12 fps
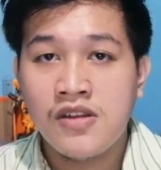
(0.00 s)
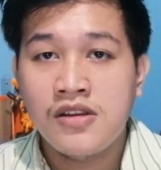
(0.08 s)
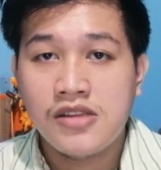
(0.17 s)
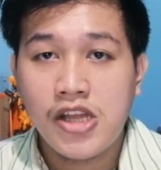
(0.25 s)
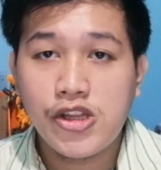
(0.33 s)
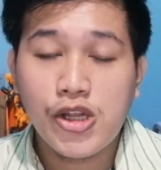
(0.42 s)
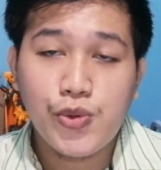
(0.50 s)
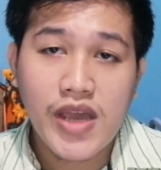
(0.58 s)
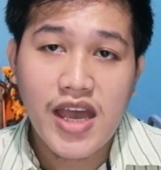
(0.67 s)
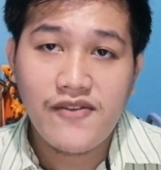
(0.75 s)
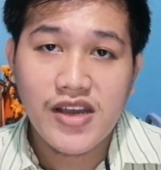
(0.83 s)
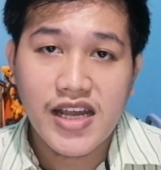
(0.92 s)
Now that we
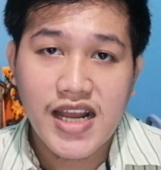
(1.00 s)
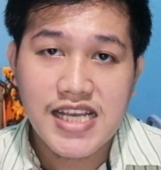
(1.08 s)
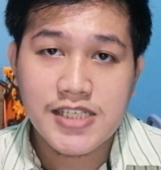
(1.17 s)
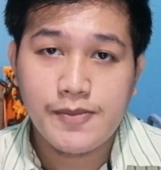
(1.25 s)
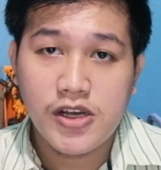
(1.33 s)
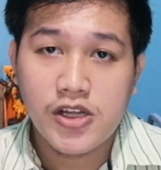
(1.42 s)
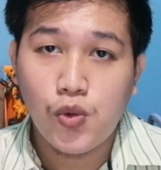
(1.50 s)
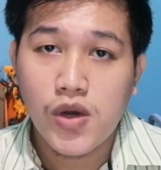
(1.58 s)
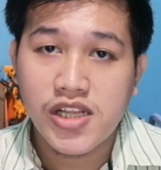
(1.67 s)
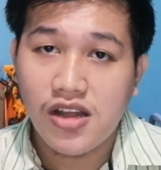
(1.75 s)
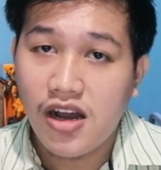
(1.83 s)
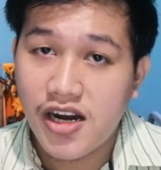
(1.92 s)
have a grasp on
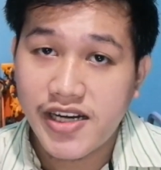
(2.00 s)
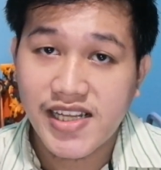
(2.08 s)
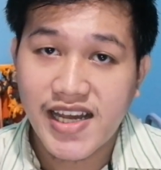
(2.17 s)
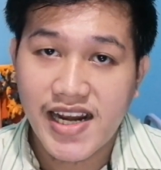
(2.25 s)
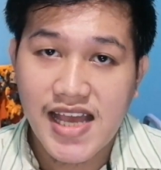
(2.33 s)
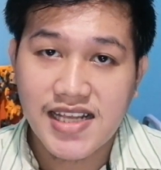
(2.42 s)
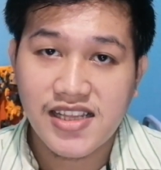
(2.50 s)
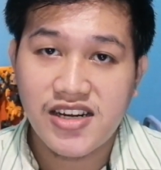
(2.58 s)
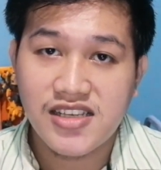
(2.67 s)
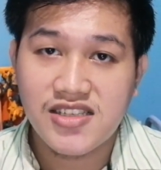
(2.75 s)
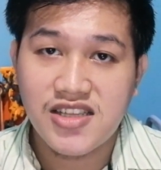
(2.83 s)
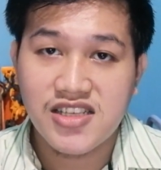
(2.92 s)
what are the
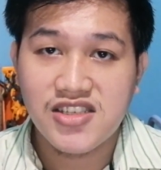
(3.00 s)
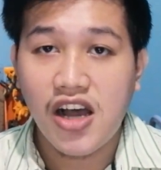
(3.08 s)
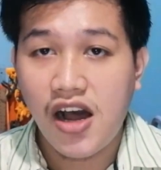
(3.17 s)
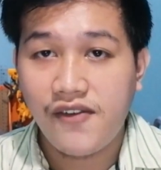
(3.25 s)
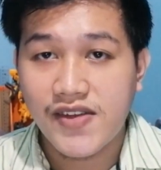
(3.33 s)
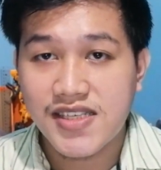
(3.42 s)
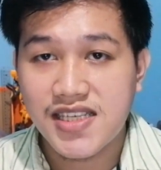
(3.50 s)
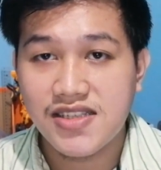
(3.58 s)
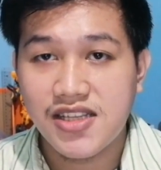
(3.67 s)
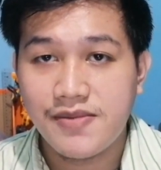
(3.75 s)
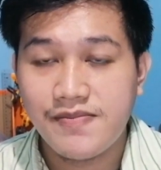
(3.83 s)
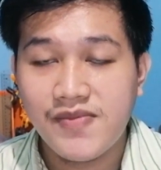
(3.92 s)
characteristics of a
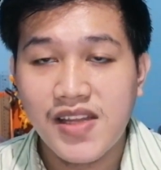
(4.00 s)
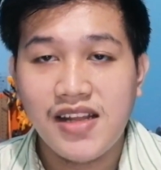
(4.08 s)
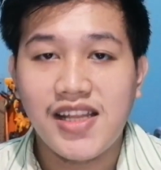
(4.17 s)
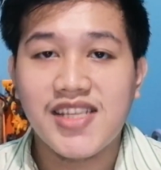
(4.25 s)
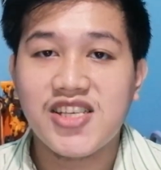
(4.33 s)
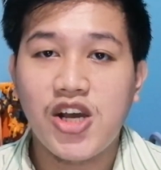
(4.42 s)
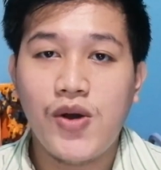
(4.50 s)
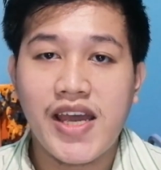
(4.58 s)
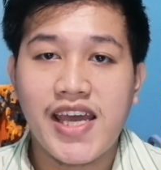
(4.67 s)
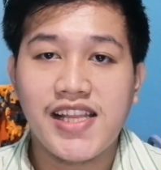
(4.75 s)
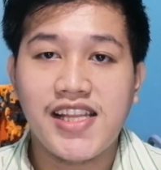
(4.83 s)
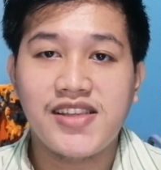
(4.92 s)
system, let's go
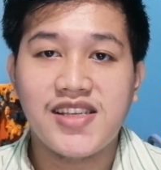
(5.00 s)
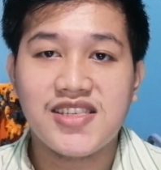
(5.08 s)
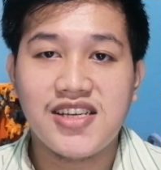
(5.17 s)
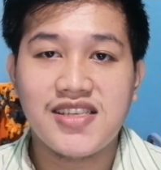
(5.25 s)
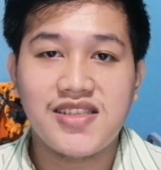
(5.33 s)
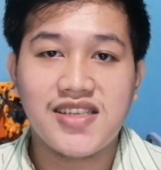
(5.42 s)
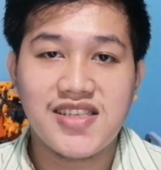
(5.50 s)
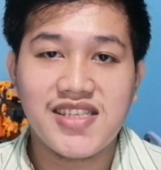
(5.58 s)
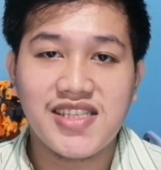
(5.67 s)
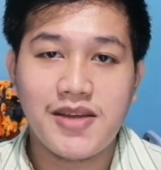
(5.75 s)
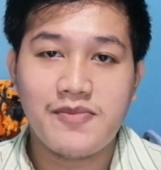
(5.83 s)
ahead and discuss the system